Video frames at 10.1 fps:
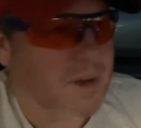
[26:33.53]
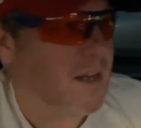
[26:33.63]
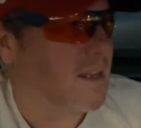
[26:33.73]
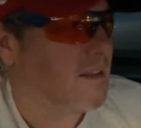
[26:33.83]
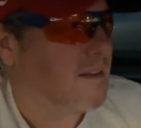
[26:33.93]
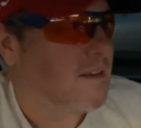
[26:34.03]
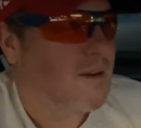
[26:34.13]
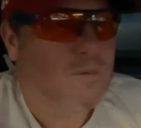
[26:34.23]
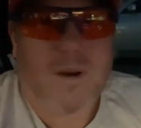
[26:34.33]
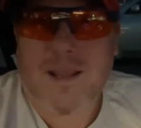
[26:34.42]
my
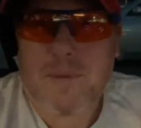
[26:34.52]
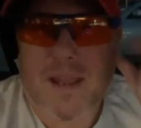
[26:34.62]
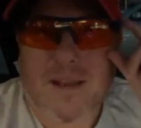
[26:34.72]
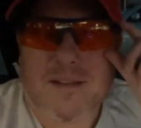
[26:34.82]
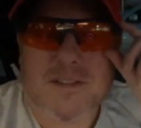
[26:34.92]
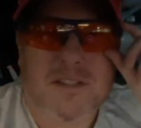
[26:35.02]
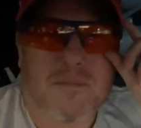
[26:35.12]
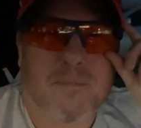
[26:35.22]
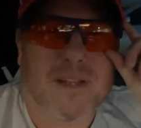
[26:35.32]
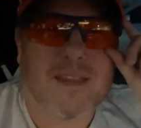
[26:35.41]
Ray-Bans,
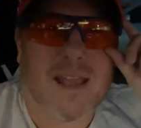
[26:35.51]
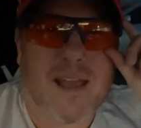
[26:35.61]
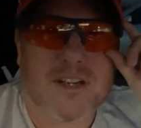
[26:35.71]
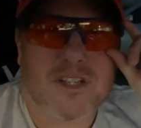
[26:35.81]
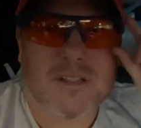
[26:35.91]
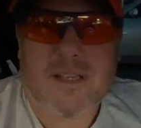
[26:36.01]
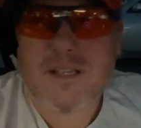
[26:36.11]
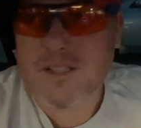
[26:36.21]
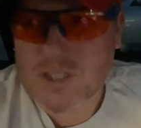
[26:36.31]
but they actually